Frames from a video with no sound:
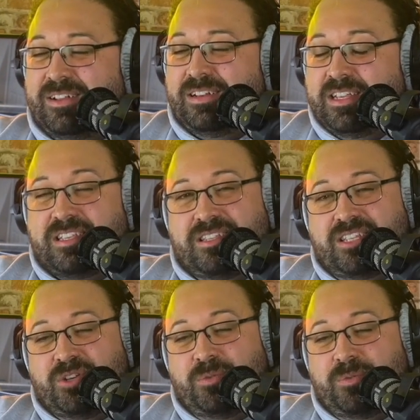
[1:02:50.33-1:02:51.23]
Listen
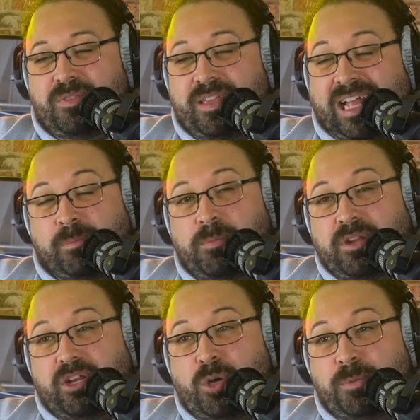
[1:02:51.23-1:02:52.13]
to the album that
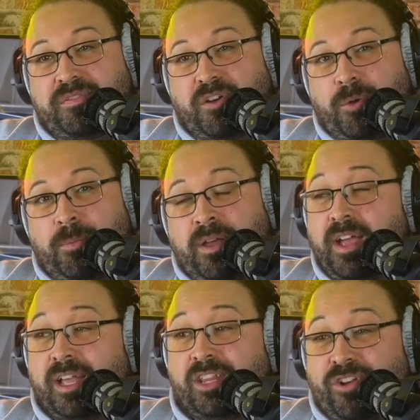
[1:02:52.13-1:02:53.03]
it comes from,
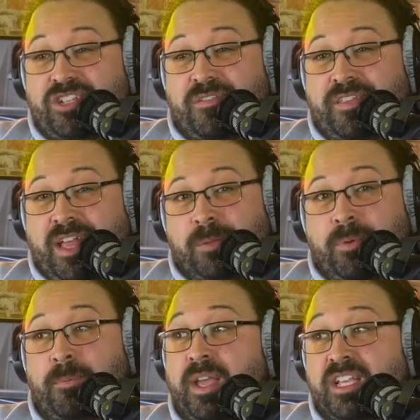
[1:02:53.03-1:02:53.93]
and the rest of the
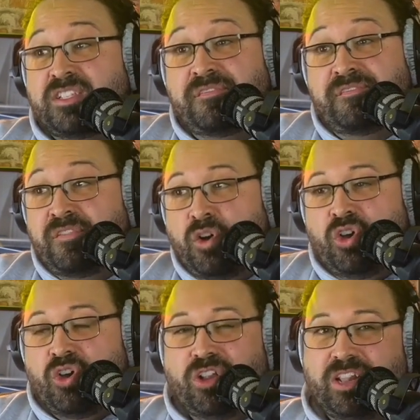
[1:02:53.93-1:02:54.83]
album is fuck
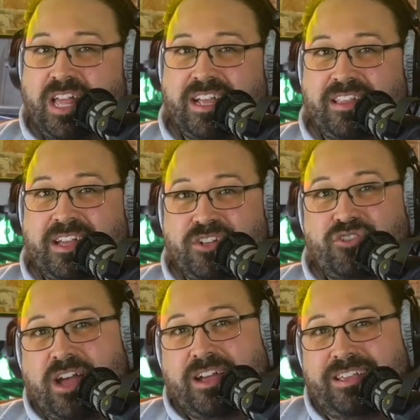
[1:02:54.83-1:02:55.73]
all like that
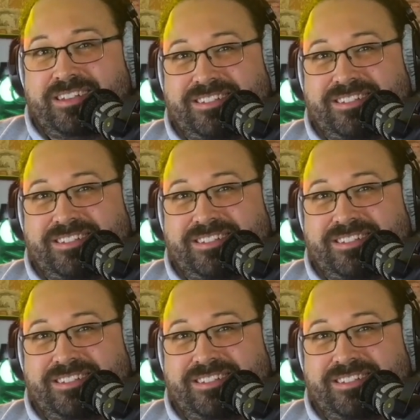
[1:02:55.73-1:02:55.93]
track.